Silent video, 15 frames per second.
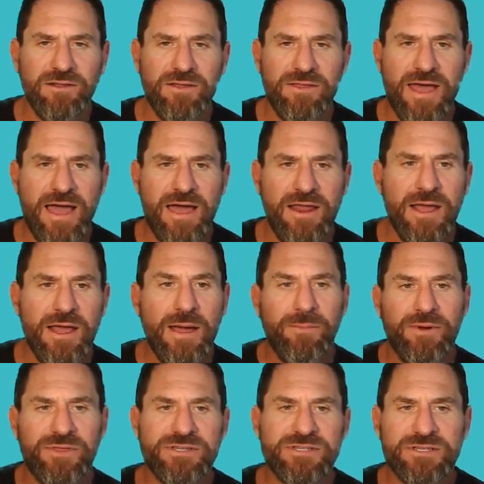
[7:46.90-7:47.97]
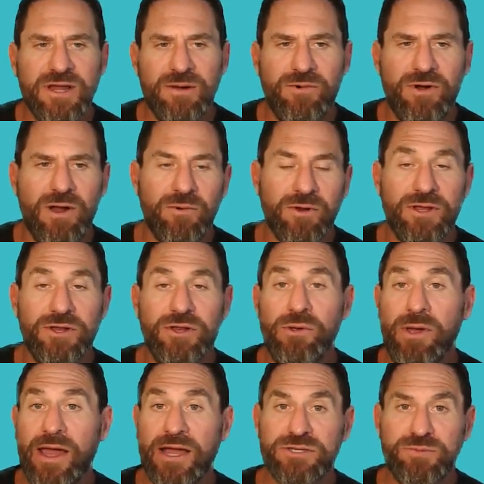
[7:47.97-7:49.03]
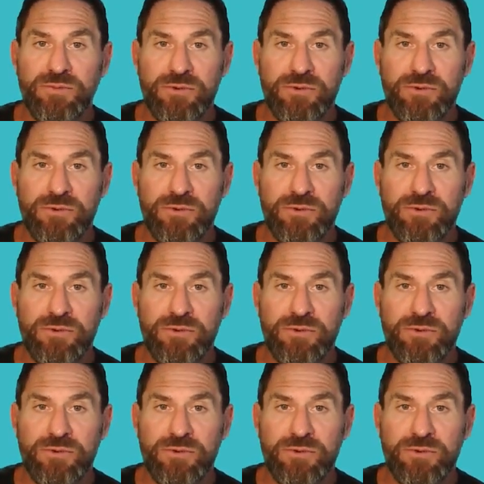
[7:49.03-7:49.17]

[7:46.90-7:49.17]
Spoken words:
title of that. But this time around, we're going to do